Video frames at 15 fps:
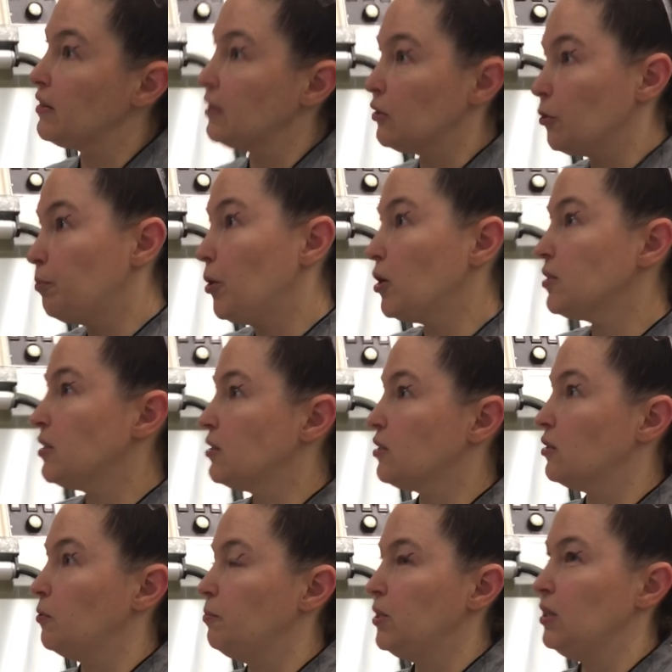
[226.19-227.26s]
And the box is
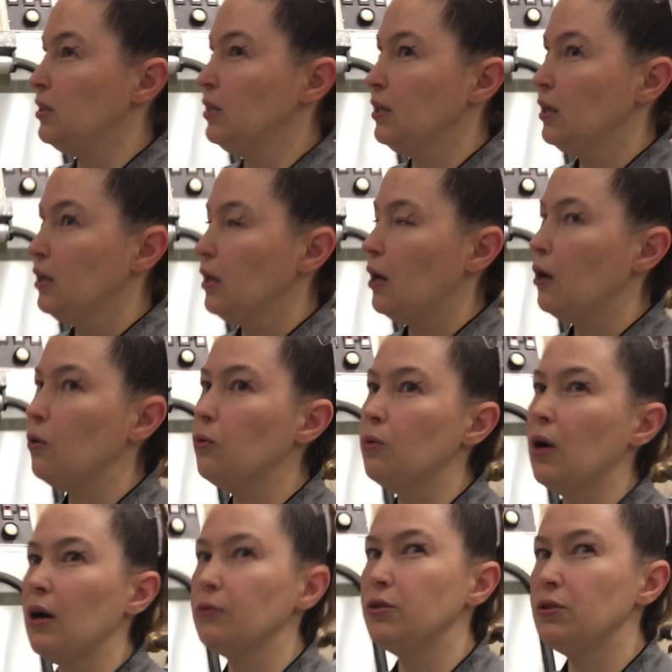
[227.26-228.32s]
going to be,
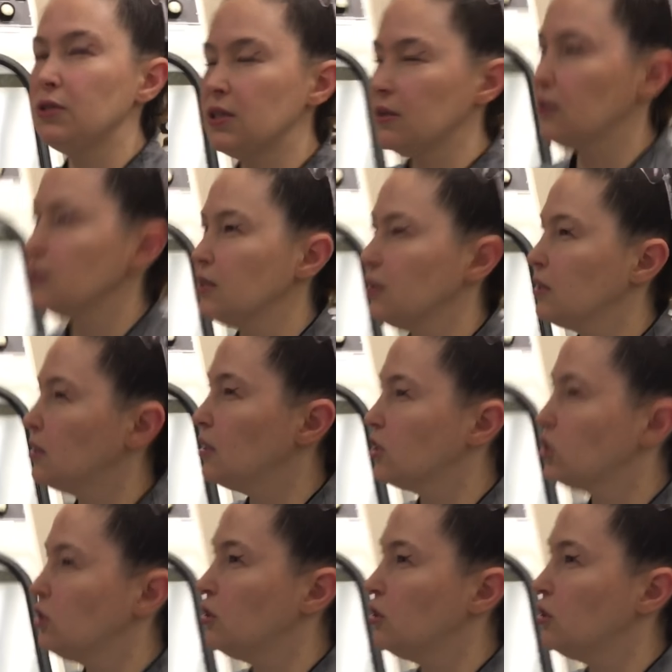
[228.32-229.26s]
how do you say this in English?